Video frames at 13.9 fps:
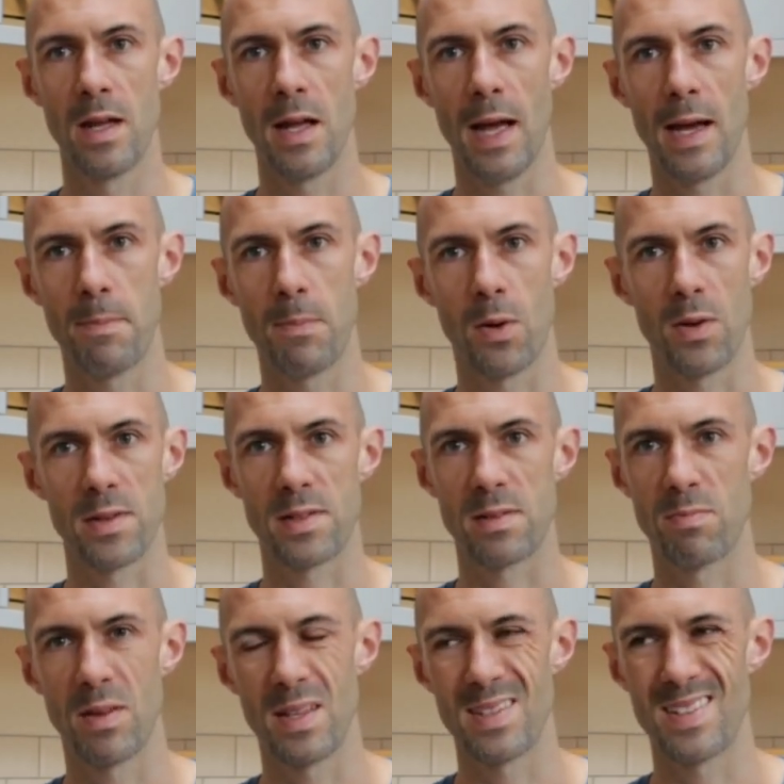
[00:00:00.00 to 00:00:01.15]

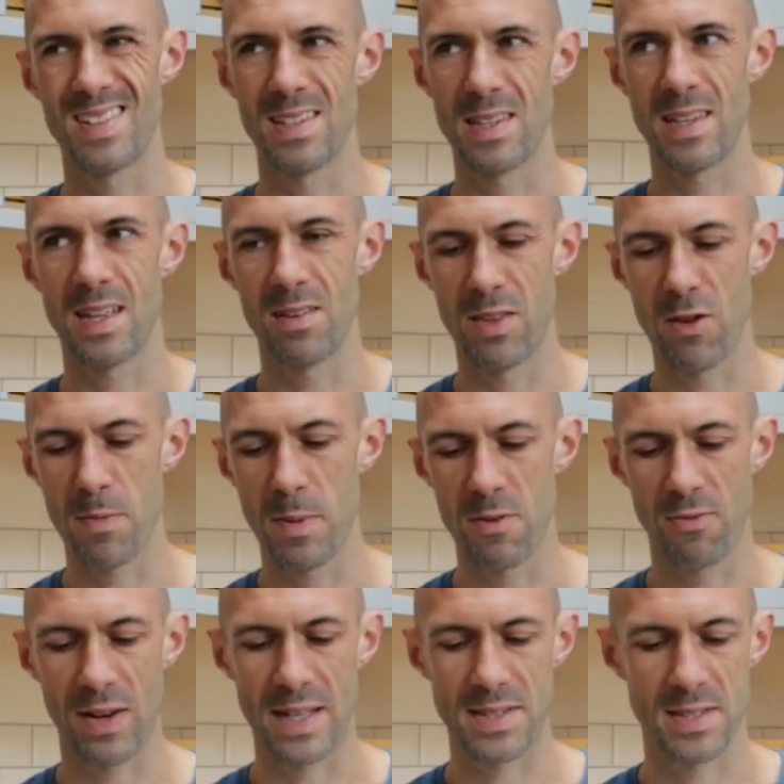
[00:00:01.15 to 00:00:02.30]
AirPods, they're a bit
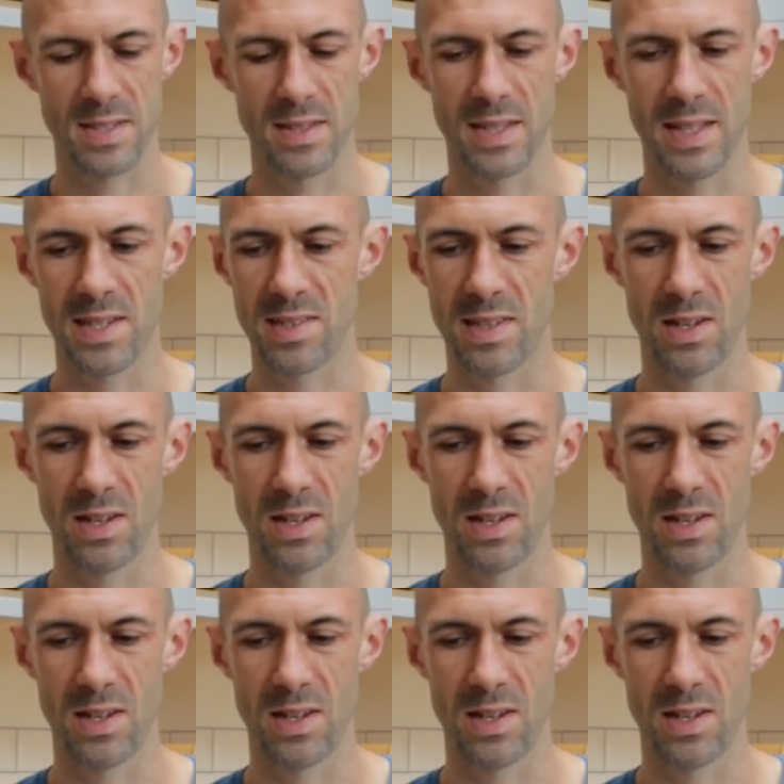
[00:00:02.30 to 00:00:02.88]
flatter than this.